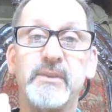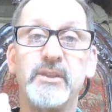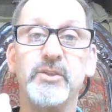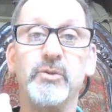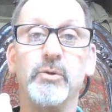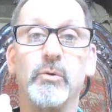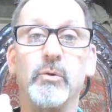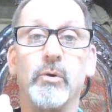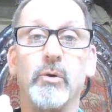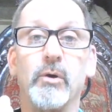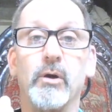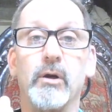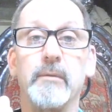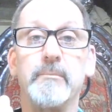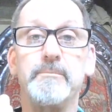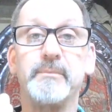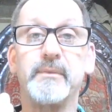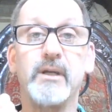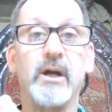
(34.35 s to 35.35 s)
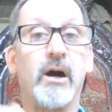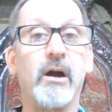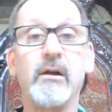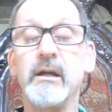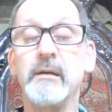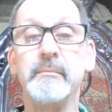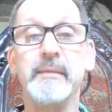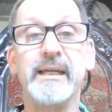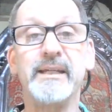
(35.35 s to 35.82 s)
your
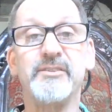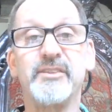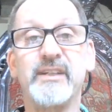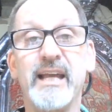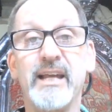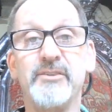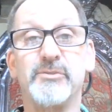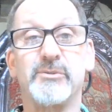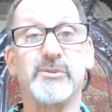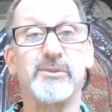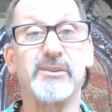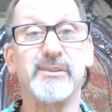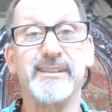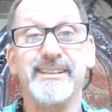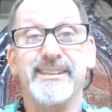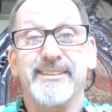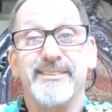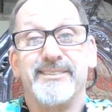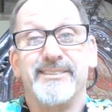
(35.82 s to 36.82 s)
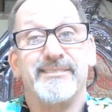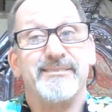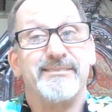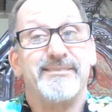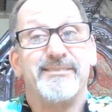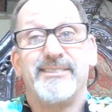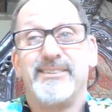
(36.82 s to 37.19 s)
RMA scheduler is